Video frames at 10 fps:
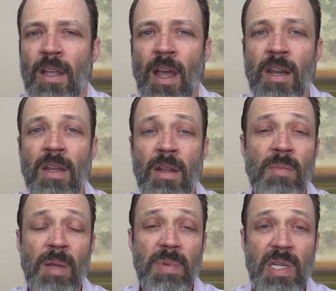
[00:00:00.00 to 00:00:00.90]
And it
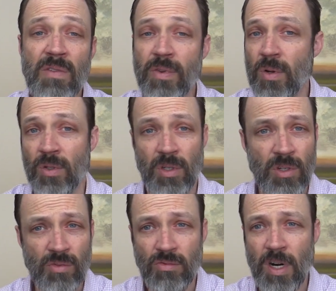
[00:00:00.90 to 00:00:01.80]
might be difficult. You
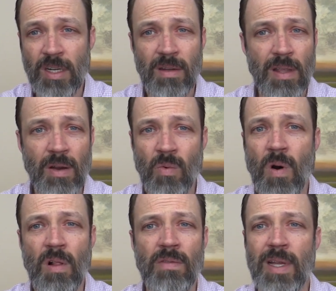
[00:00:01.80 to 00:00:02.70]
just run into that
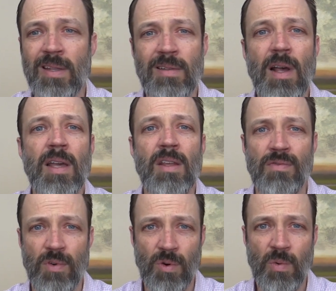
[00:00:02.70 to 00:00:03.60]
wall of anxiety
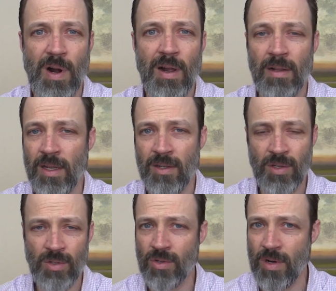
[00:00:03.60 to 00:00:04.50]
for a while and
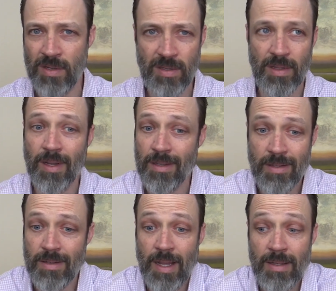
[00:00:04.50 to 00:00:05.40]
just trust that
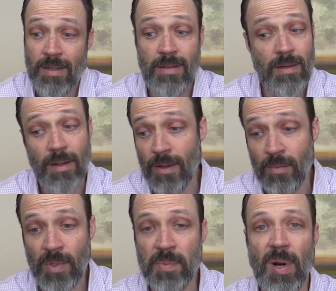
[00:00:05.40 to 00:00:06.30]
that's
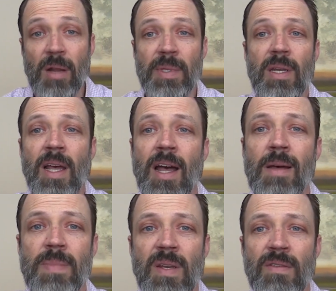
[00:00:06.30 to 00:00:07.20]
what's probably going to
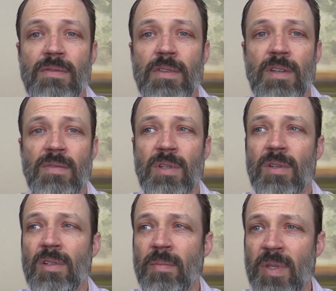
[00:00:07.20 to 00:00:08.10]
happen if this
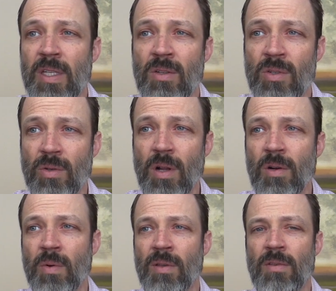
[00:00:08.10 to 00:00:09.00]
is something that you
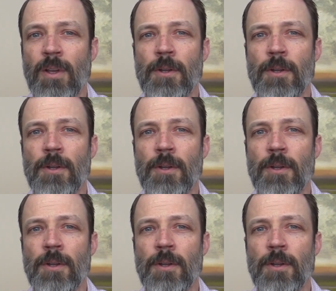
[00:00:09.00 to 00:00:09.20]
struggle with.